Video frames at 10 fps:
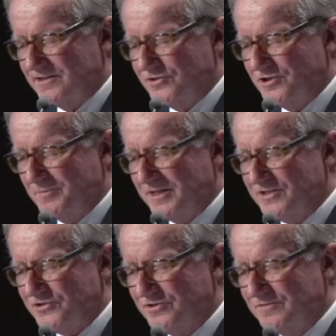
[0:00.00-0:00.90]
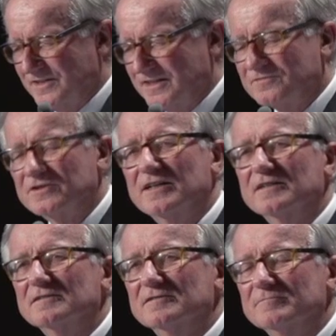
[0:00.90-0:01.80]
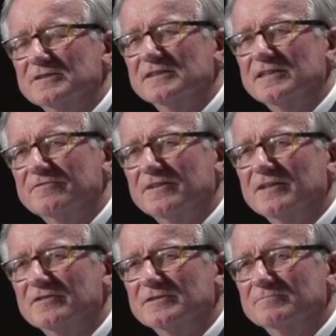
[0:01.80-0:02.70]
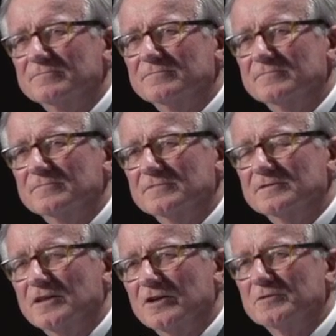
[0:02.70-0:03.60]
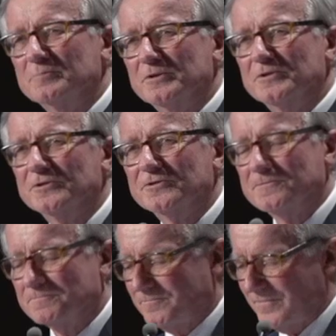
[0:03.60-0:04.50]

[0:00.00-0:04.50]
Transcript: a determination of native title in their favour over Perth,